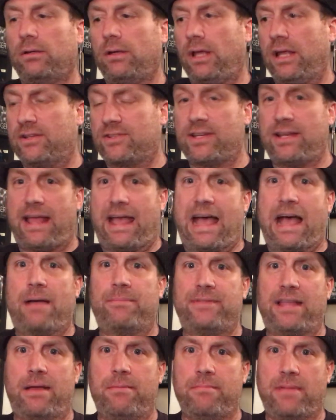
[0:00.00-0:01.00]
It's an
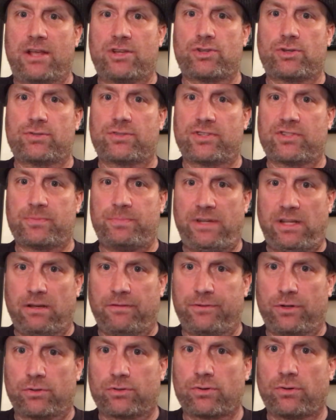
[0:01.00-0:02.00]
app that measures the speed
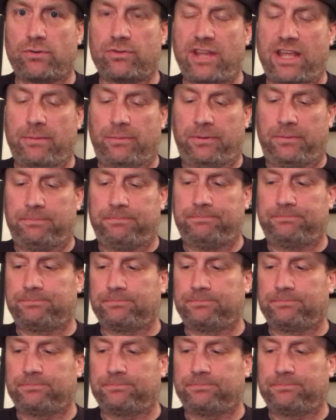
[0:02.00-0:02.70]
of your turntable.